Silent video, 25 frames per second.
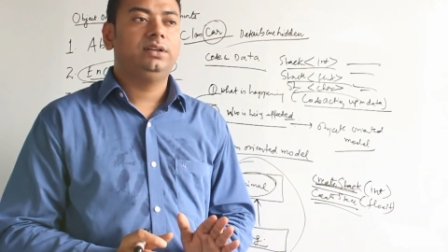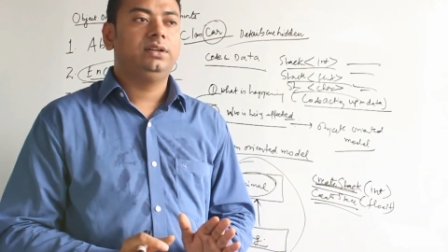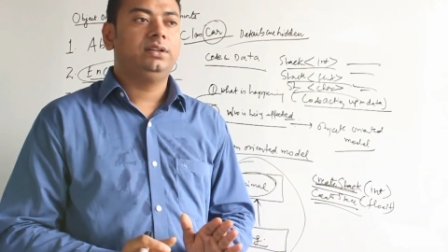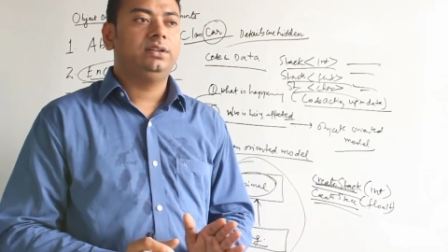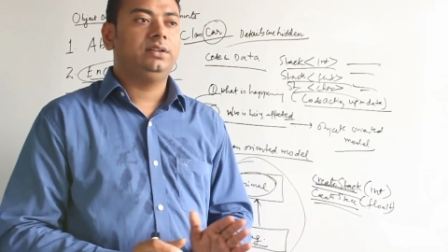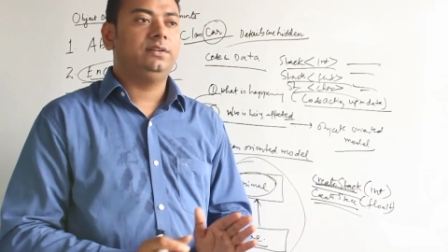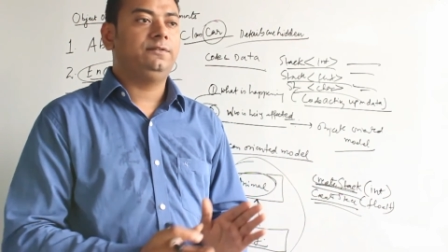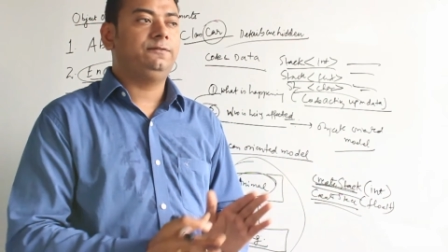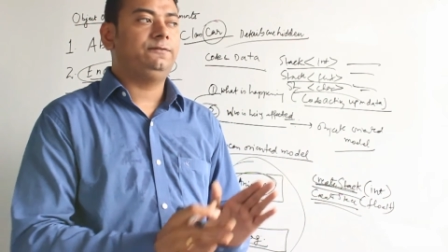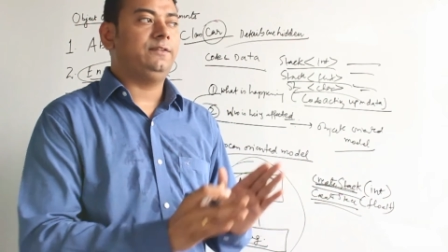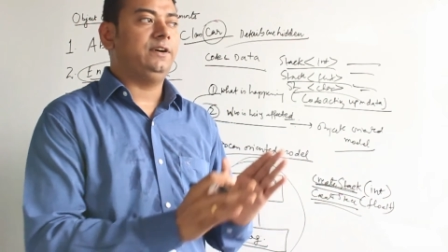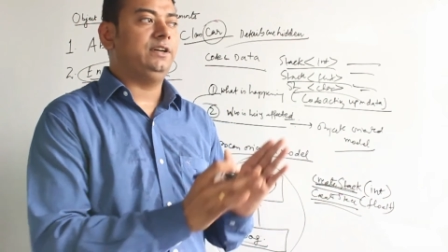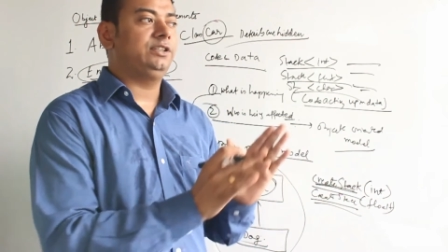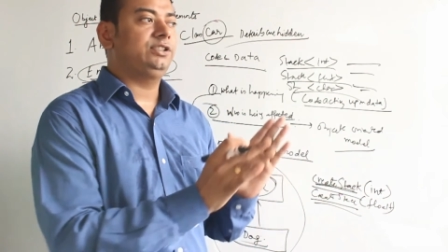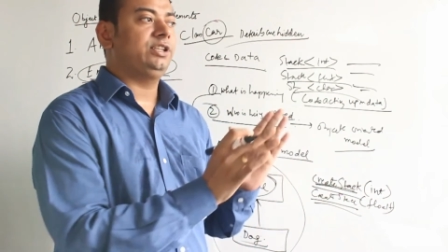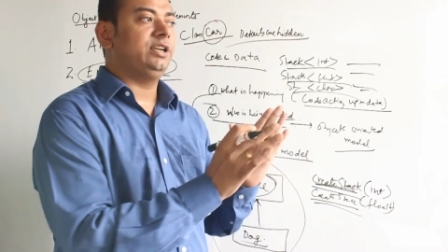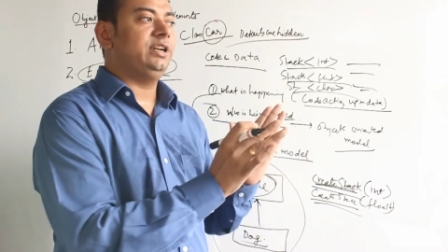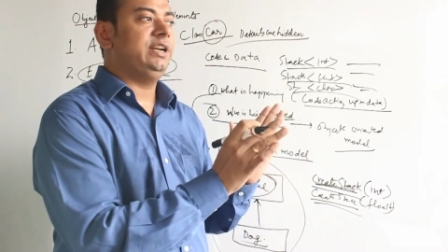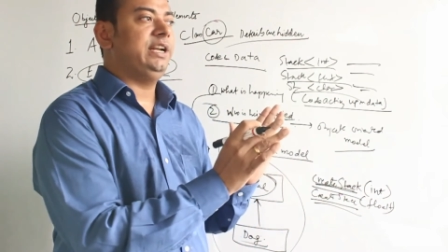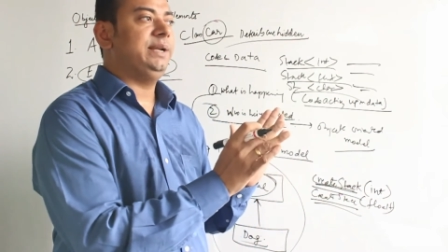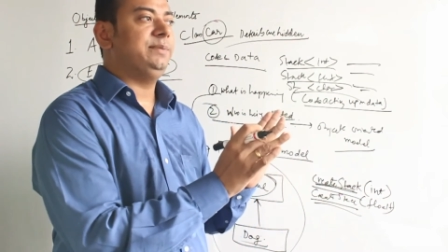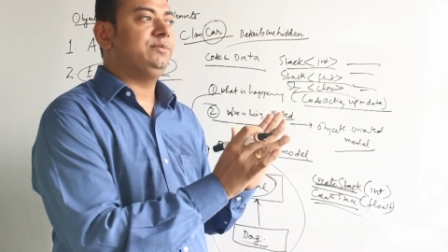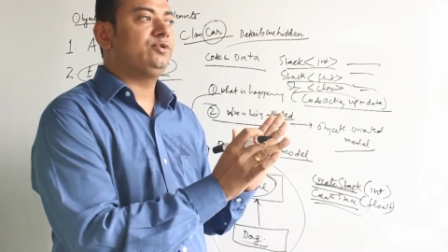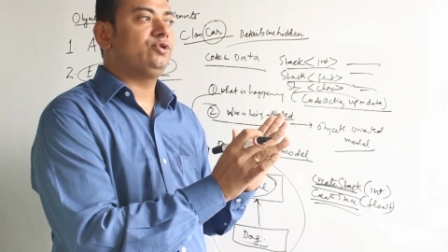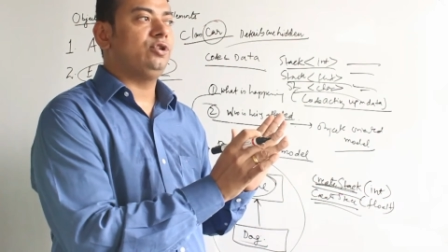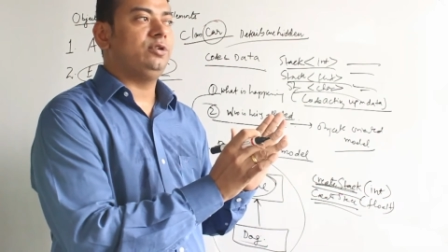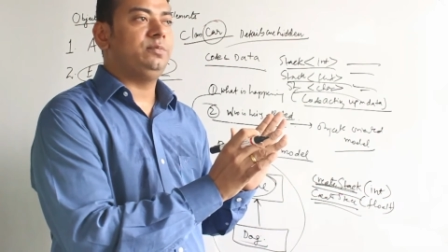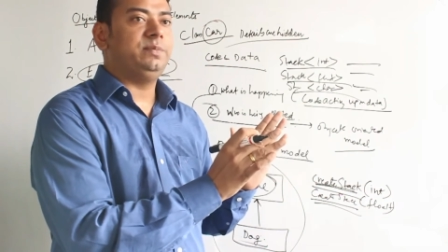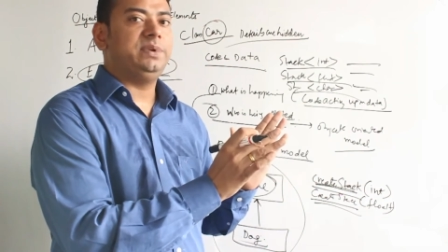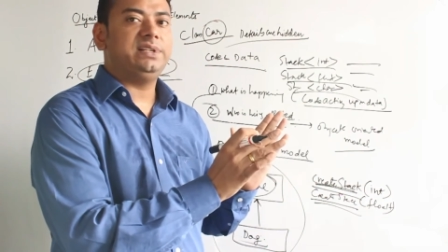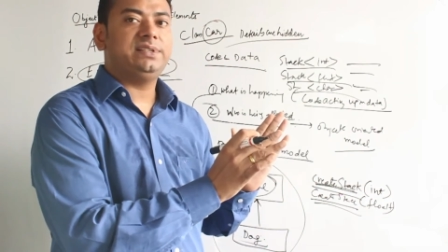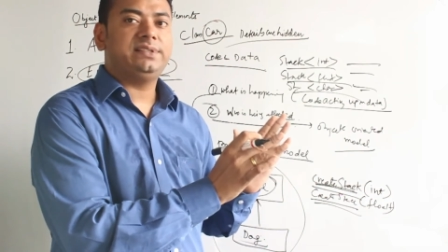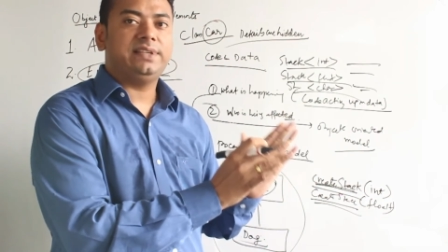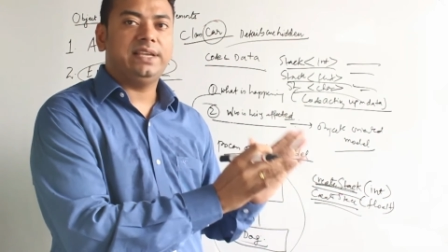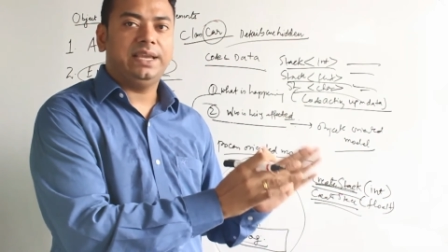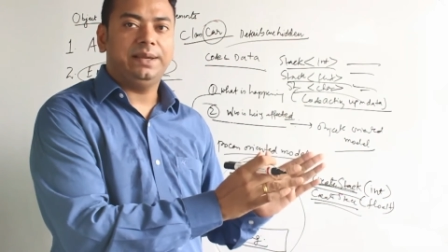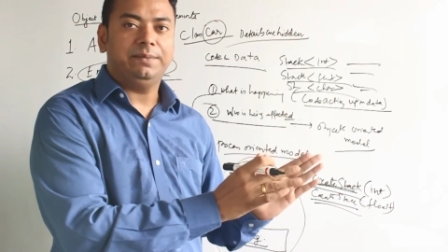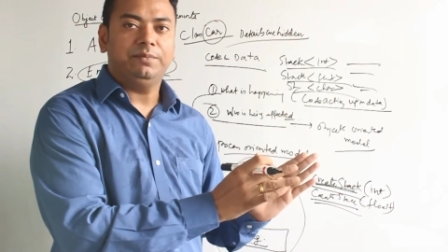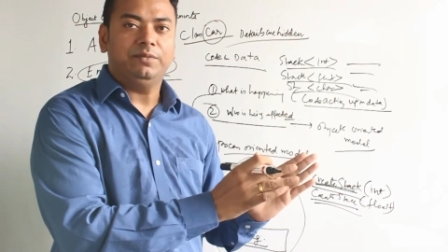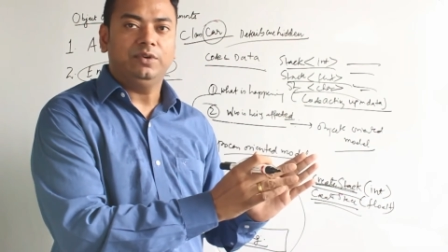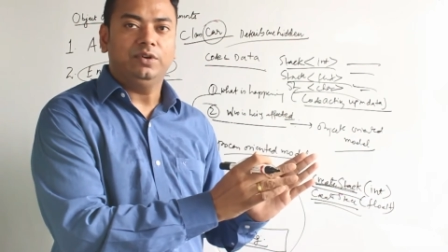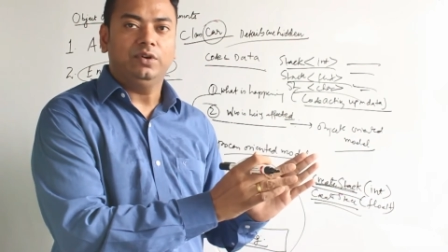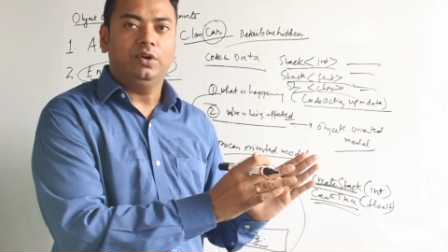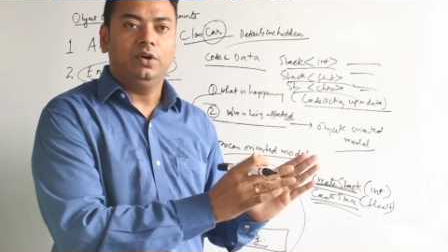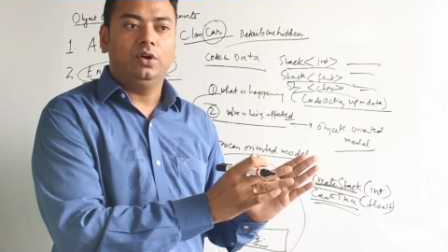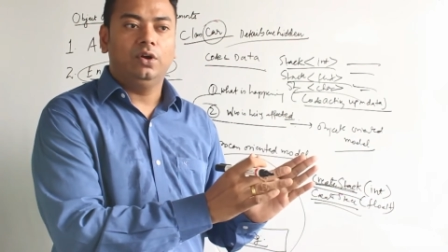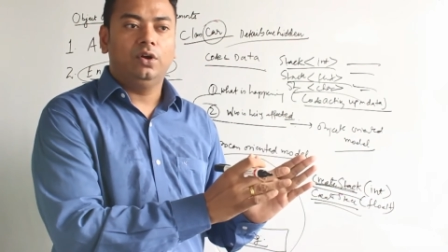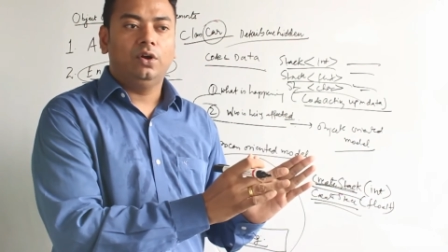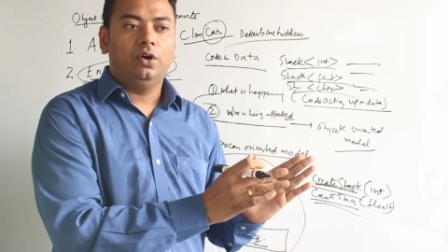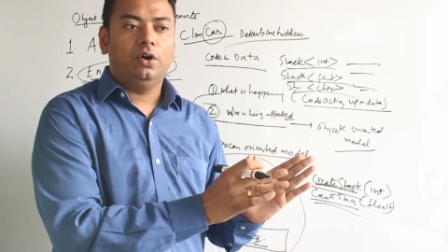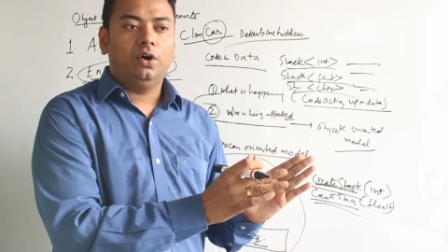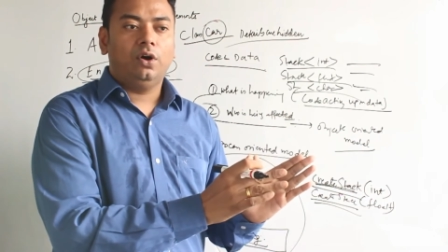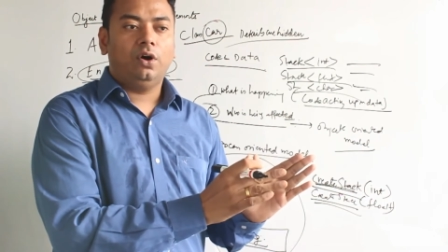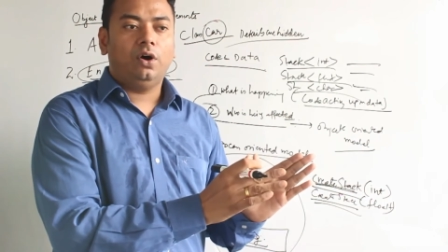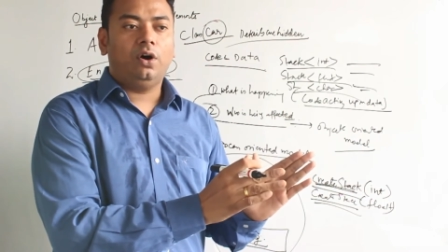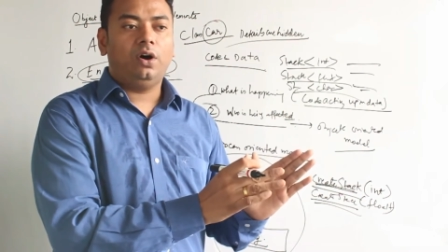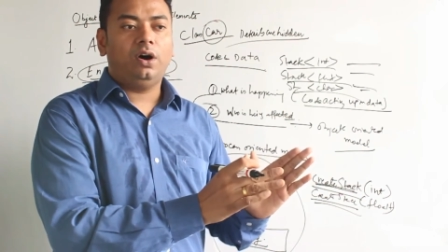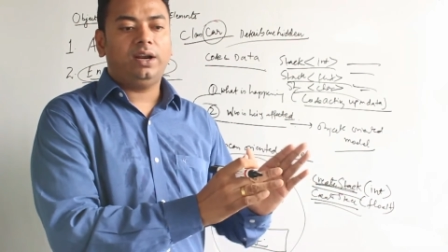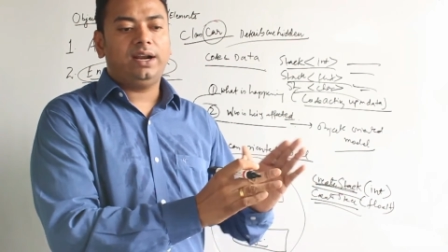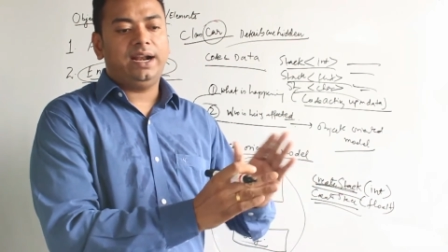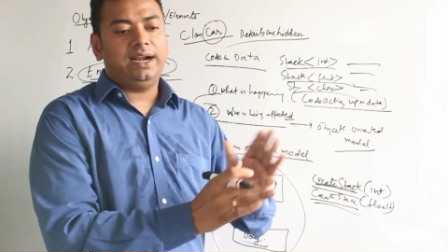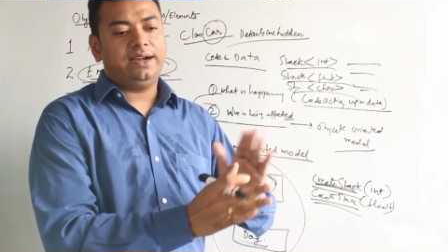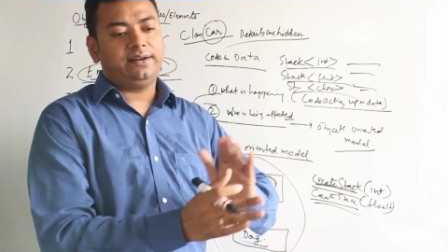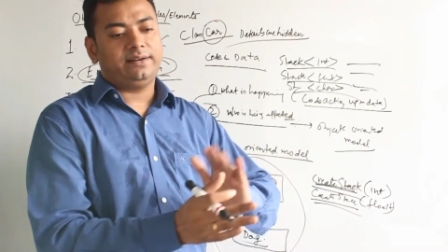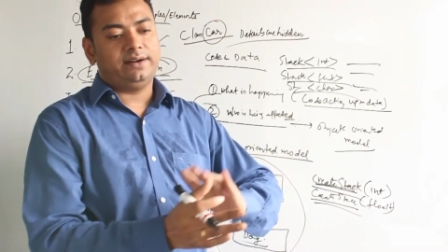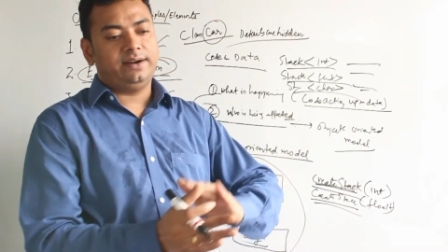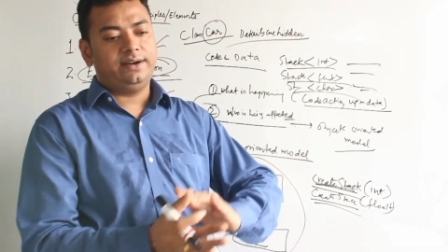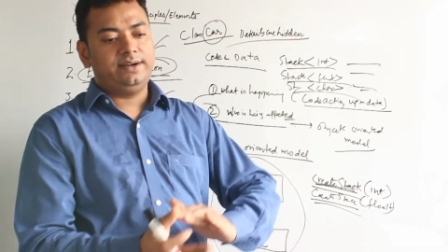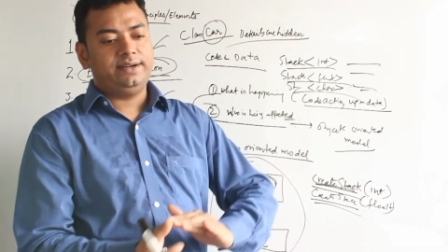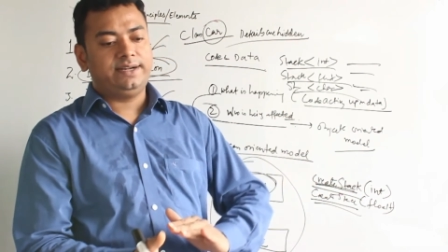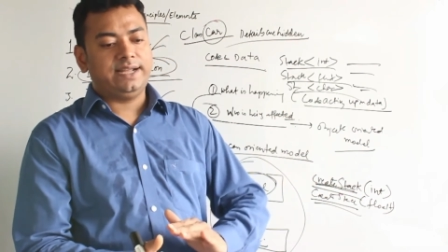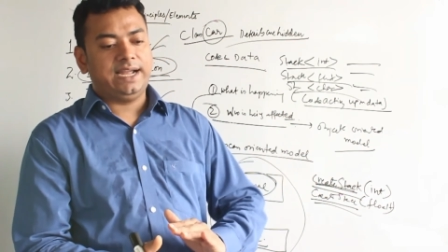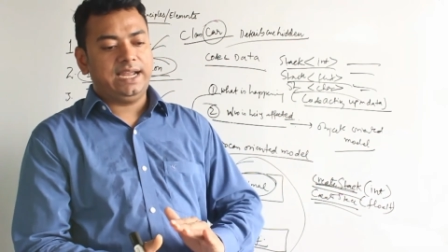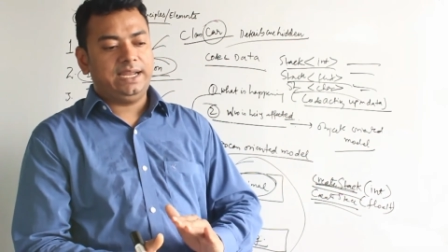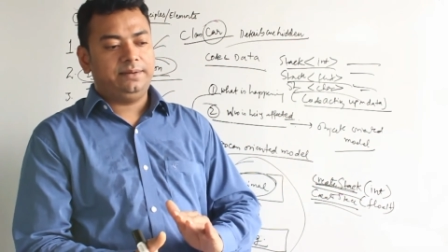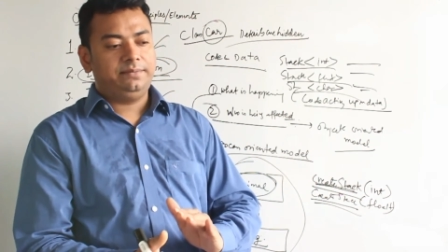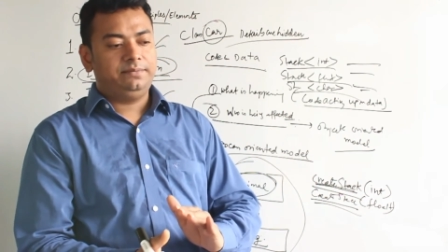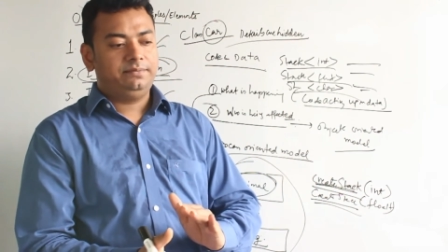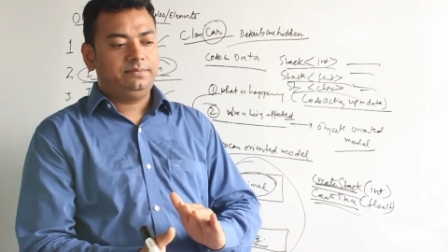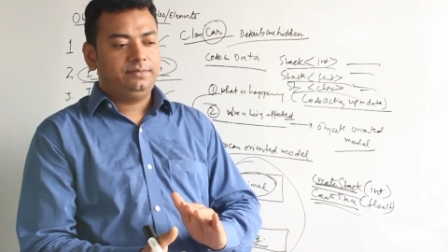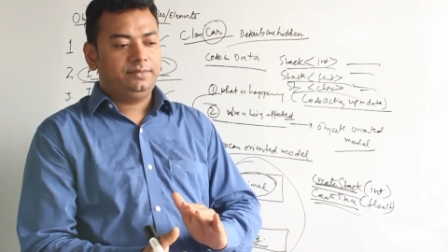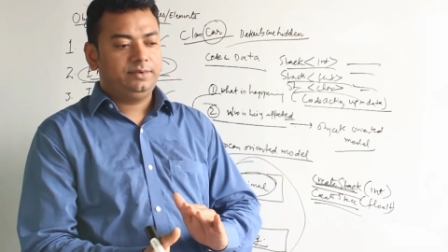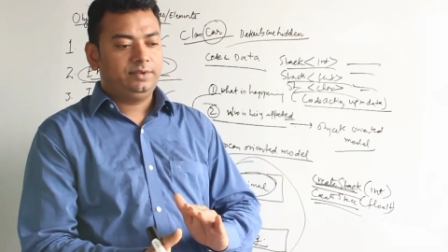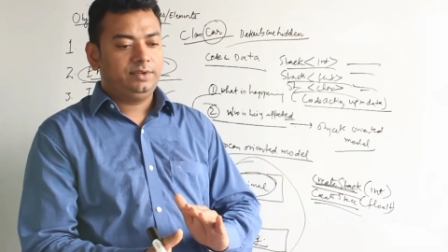The function name should be same, or at runtime